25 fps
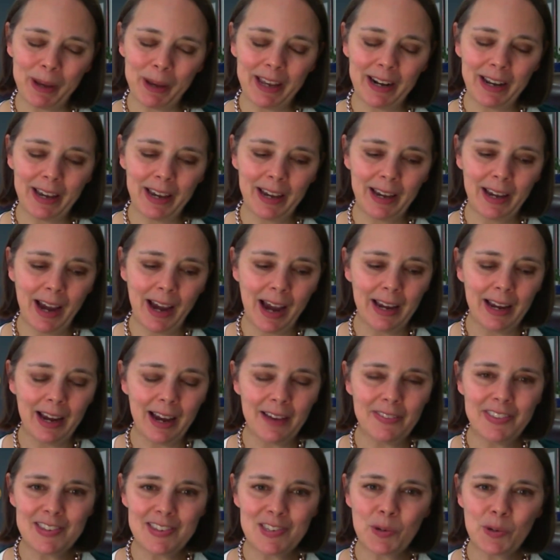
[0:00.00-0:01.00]
and I
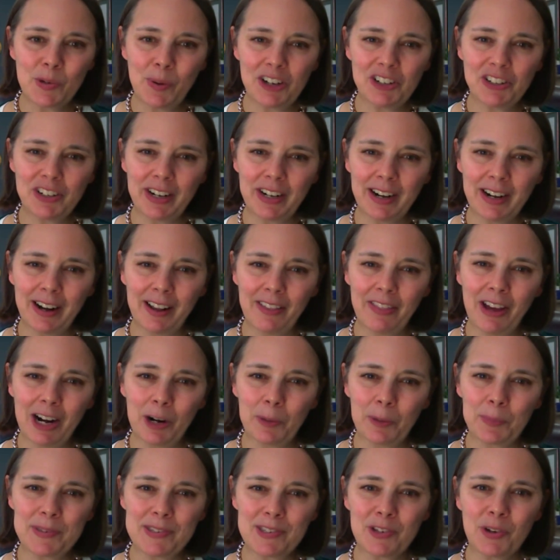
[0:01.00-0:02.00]
got this question and I thought
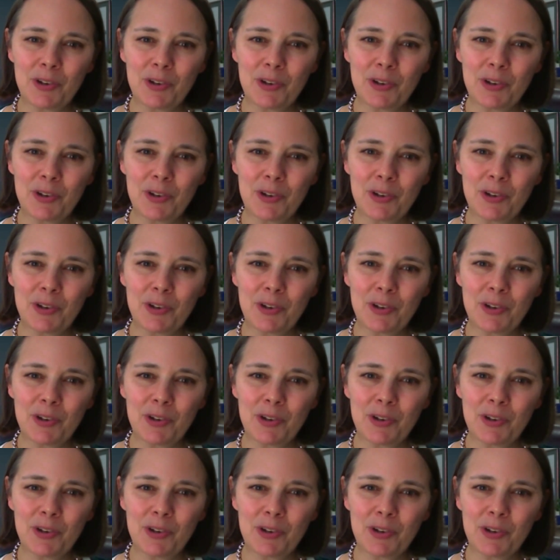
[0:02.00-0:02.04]
it was